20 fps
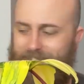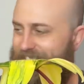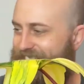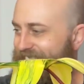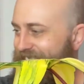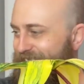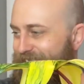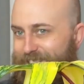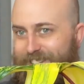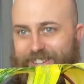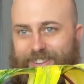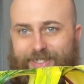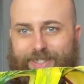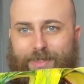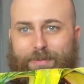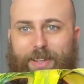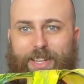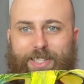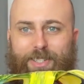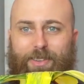I was
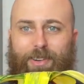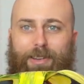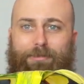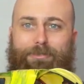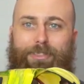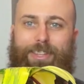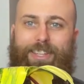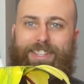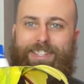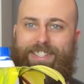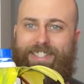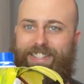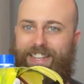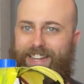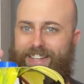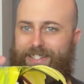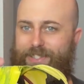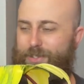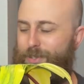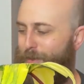about to grab for this.
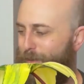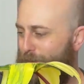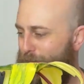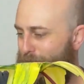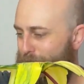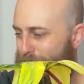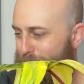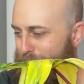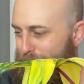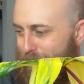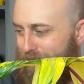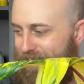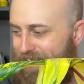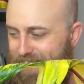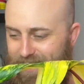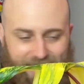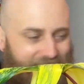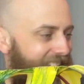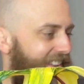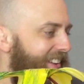That is not what I want to put in
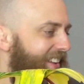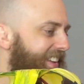there.